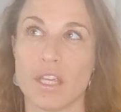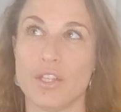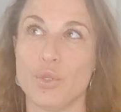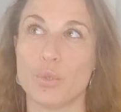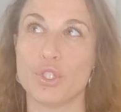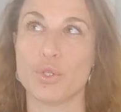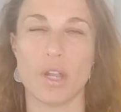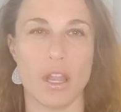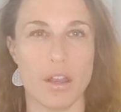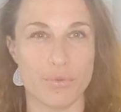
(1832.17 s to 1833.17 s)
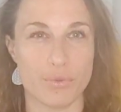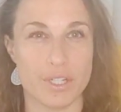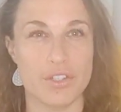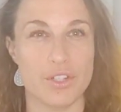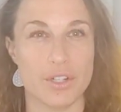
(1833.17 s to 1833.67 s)
you will do a lot of
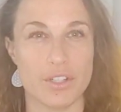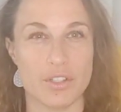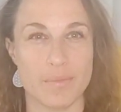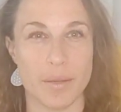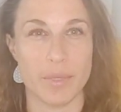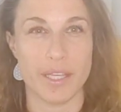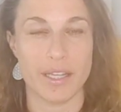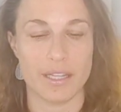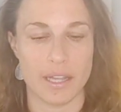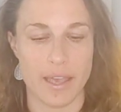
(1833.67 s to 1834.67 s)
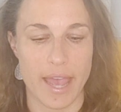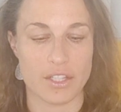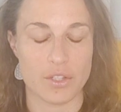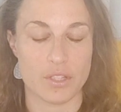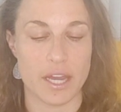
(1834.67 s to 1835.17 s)
research maybe in the
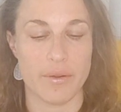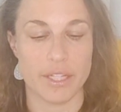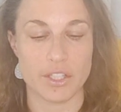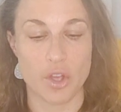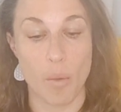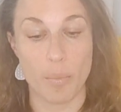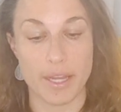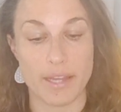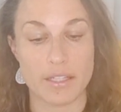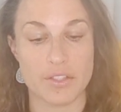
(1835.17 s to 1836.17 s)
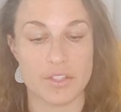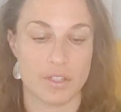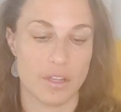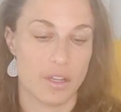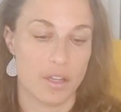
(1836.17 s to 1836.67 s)
esoteric topics
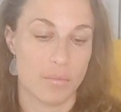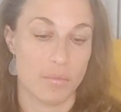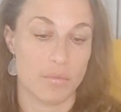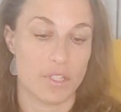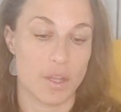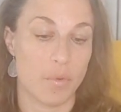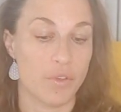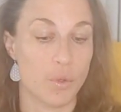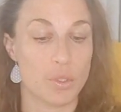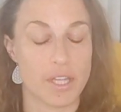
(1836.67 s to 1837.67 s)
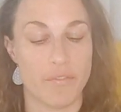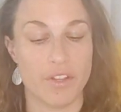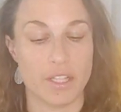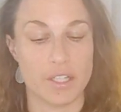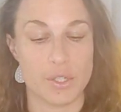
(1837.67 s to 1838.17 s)
some of you will
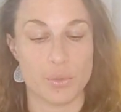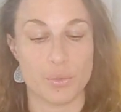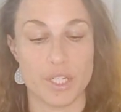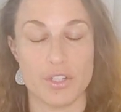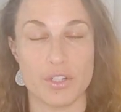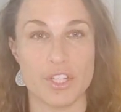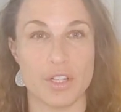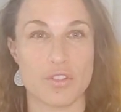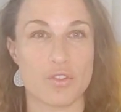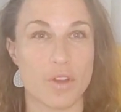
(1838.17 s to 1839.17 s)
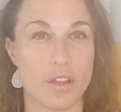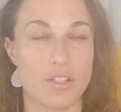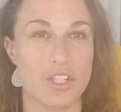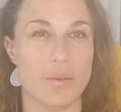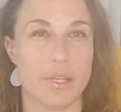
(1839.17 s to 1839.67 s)
definitely do research in
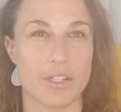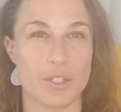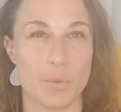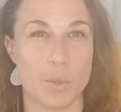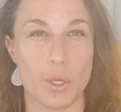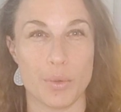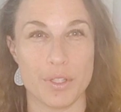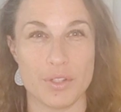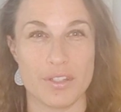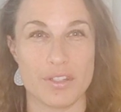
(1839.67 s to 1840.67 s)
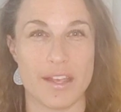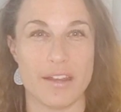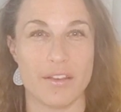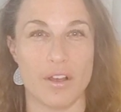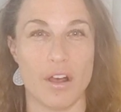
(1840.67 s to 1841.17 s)
astrology because it will go into the
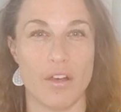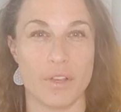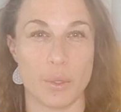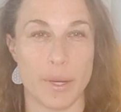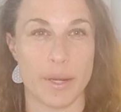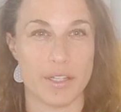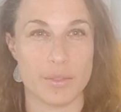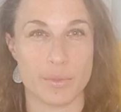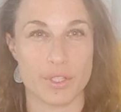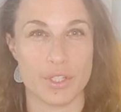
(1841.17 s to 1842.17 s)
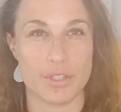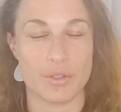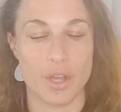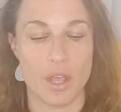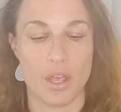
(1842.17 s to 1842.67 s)
sign of aquarius which
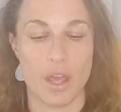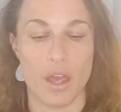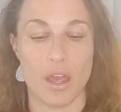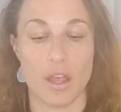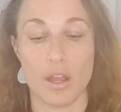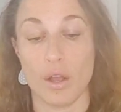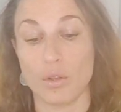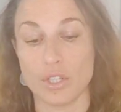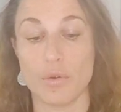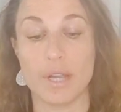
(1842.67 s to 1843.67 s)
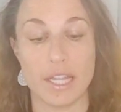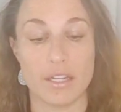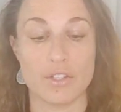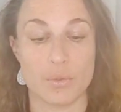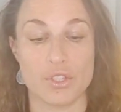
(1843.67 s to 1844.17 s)
is uh, also
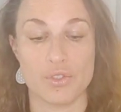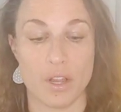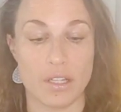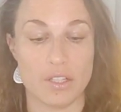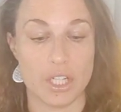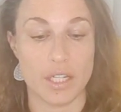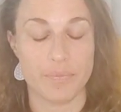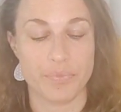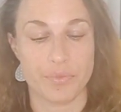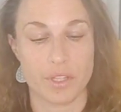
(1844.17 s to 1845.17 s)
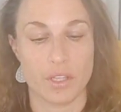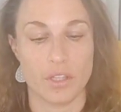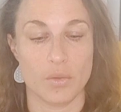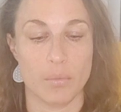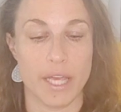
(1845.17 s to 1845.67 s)
related to astrology
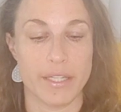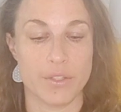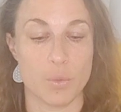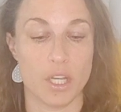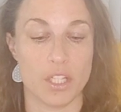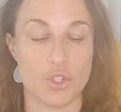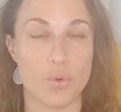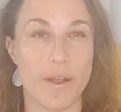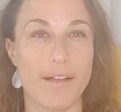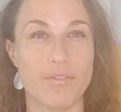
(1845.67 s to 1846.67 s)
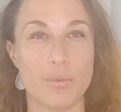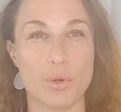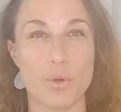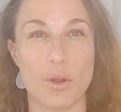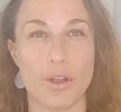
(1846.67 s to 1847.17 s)
you might want to travel
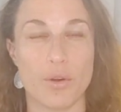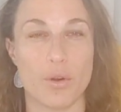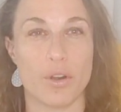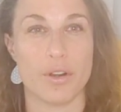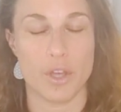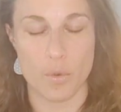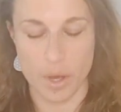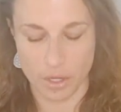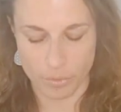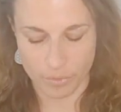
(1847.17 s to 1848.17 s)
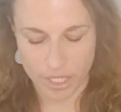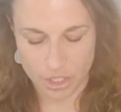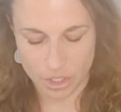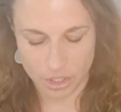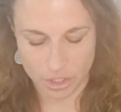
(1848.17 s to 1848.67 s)
more or go on a
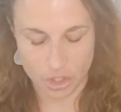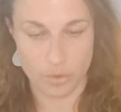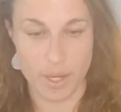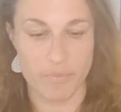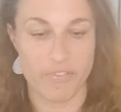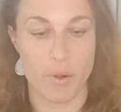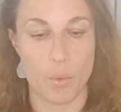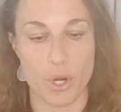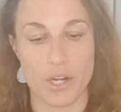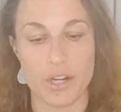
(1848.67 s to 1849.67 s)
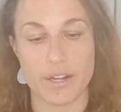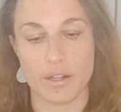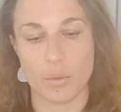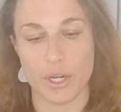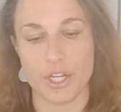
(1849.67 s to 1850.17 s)
research trip for work
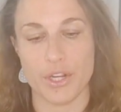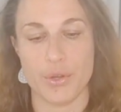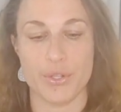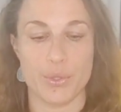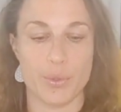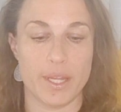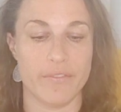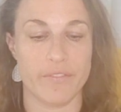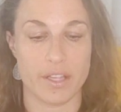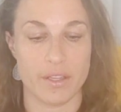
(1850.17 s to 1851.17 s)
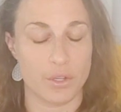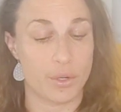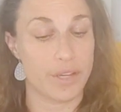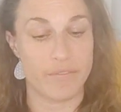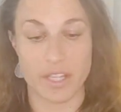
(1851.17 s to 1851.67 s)
where you do inv
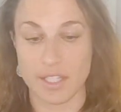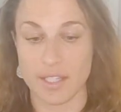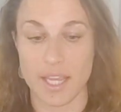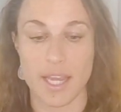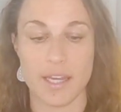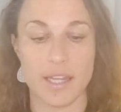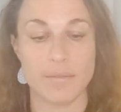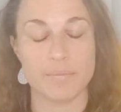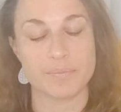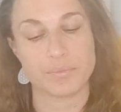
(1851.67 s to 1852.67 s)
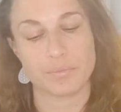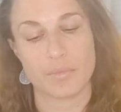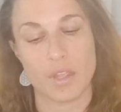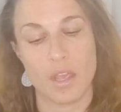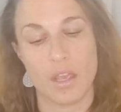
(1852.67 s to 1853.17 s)
you're investigating
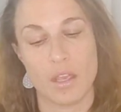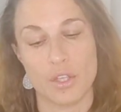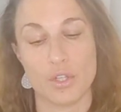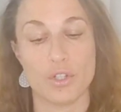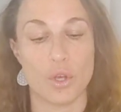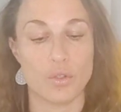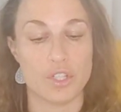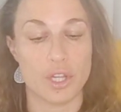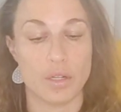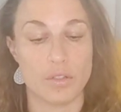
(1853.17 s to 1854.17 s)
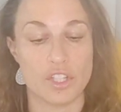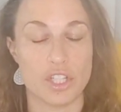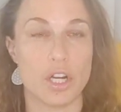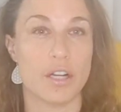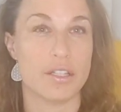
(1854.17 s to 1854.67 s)
you could also
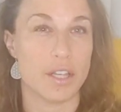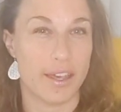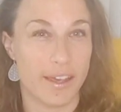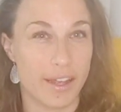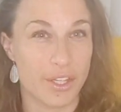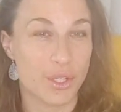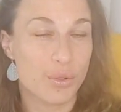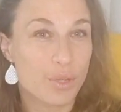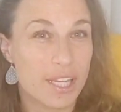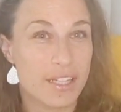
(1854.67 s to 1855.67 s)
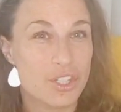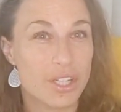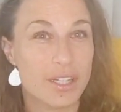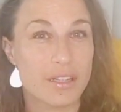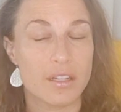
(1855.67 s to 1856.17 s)
start a, uh, a new
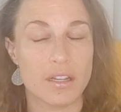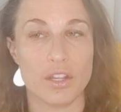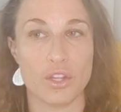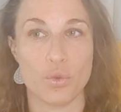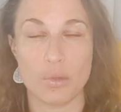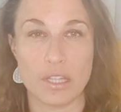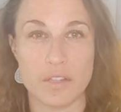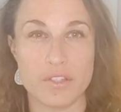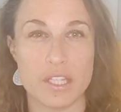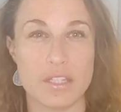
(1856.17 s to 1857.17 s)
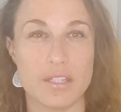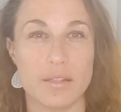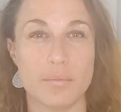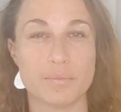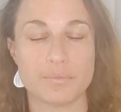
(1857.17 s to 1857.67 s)
religion a new belief system